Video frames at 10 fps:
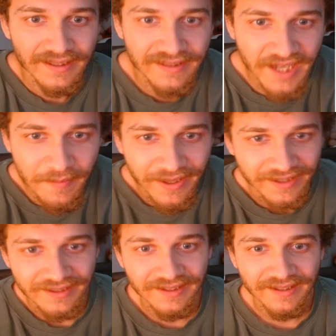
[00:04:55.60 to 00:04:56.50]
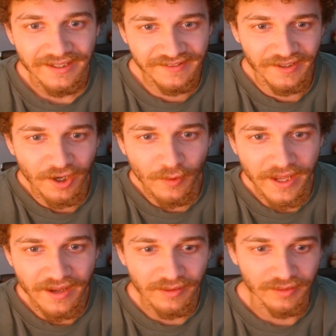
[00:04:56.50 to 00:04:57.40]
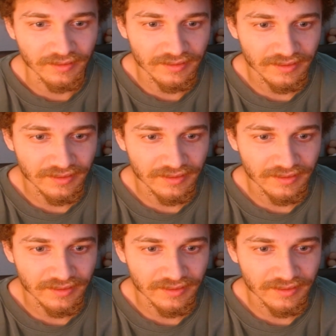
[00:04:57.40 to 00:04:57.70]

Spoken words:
Damn it! He's gonna go heal!